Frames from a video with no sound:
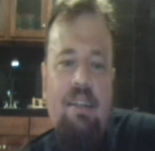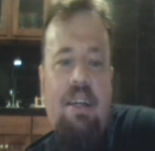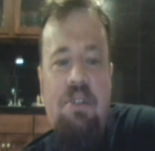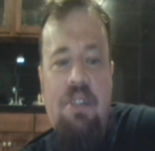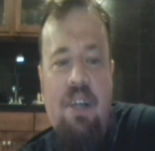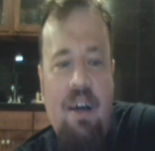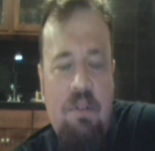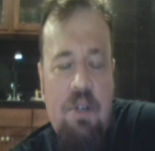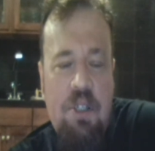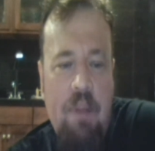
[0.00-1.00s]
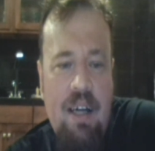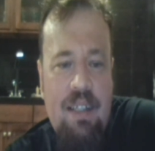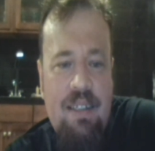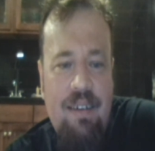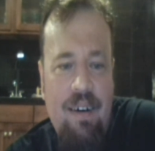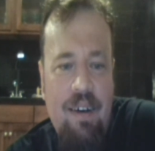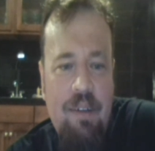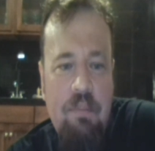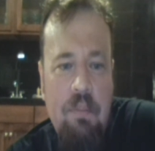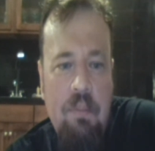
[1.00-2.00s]
There was a response
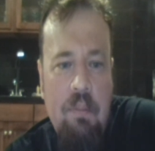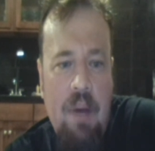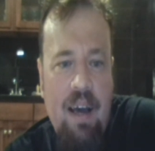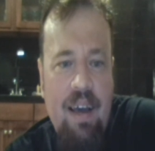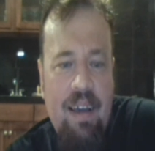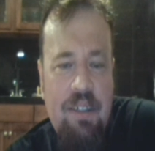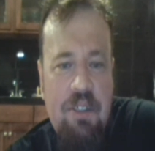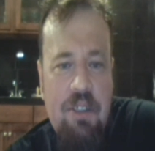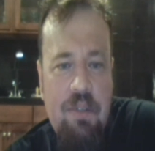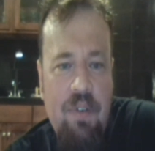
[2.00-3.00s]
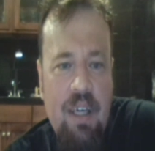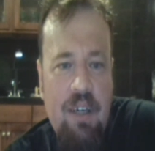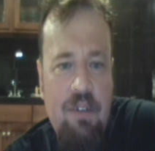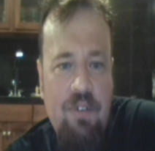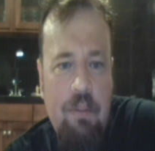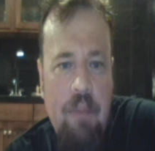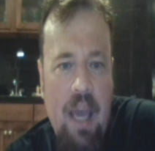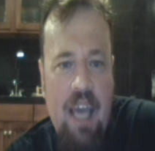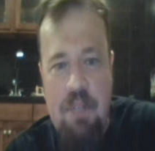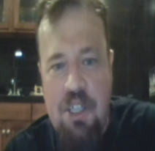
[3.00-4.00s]
on my YouTube video from
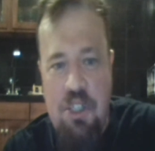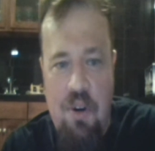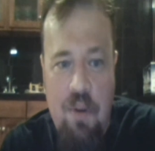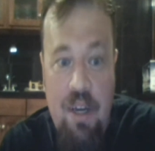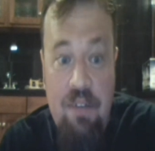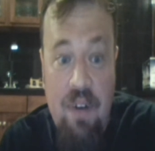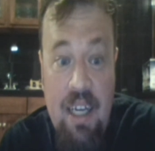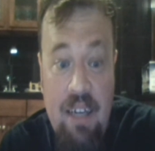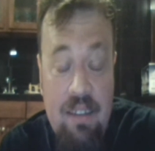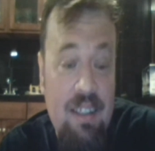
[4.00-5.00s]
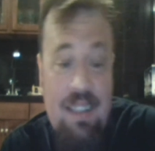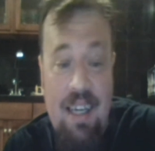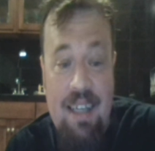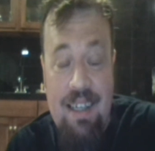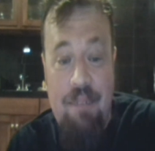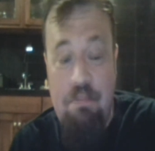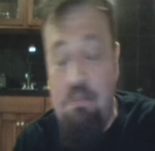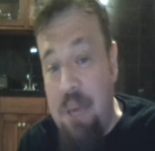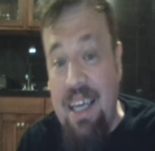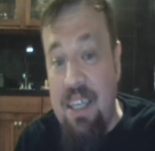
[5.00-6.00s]
Ham and Shortwave Radio. Now this guy's like a
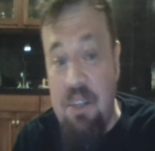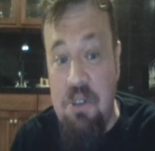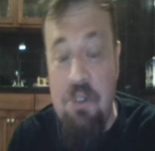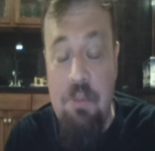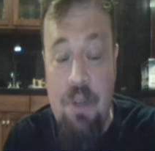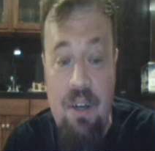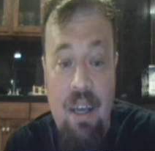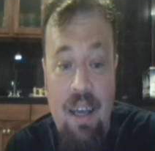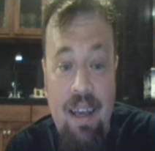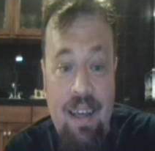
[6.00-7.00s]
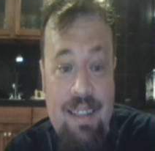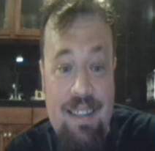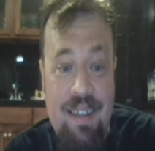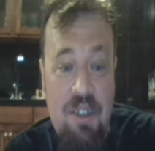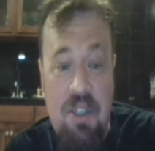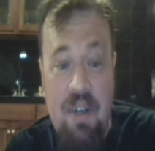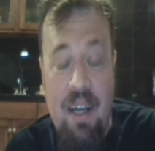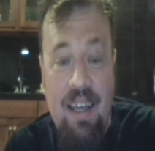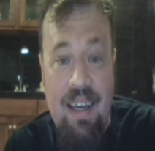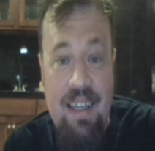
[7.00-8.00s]
big YouTuber. He's in
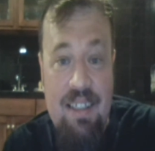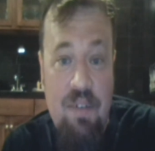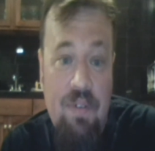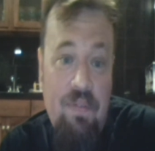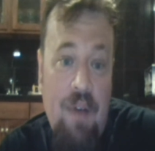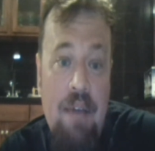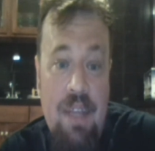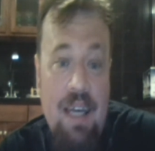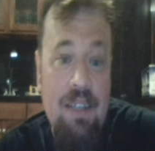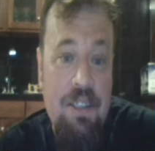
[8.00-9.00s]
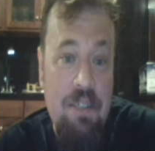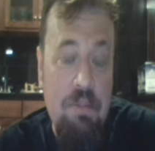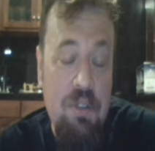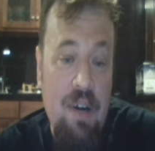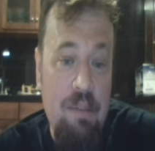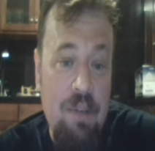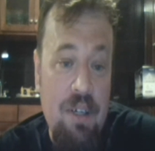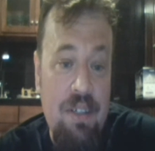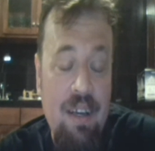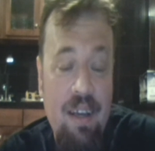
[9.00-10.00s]
Australia. He has over 5,000
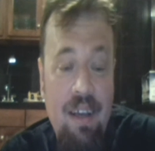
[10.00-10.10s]
subscribers.